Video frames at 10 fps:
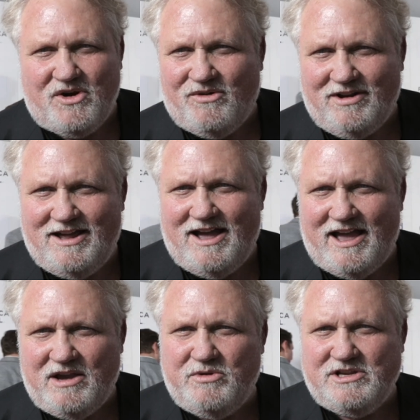don't
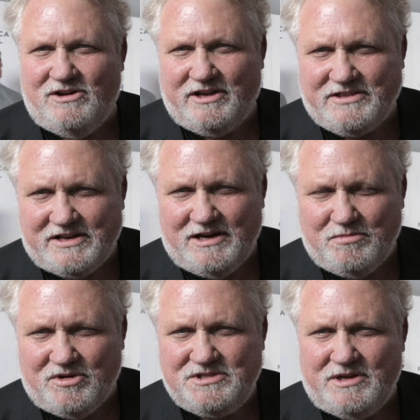lie. And when you look at the
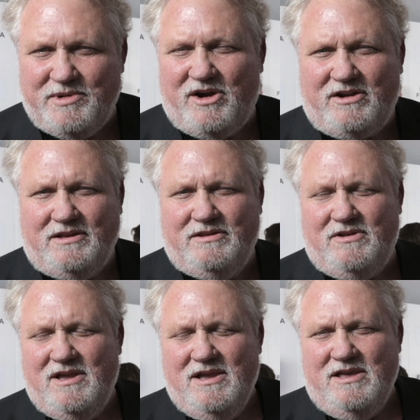numbers, the American
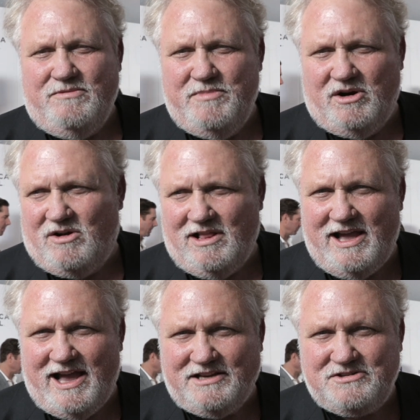middle
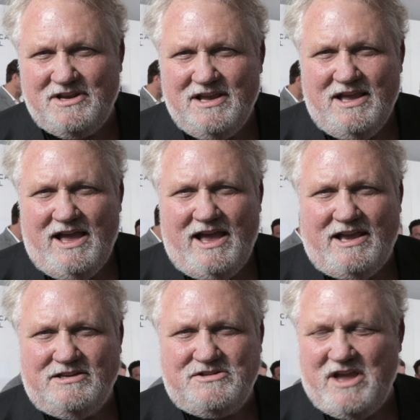class
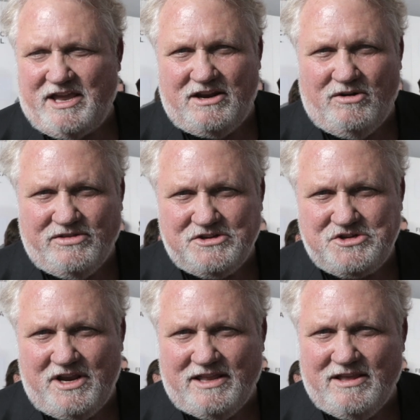has taken on the
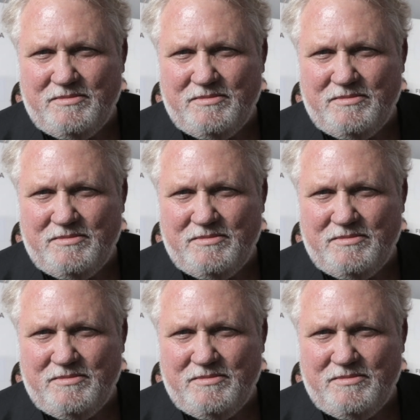chin.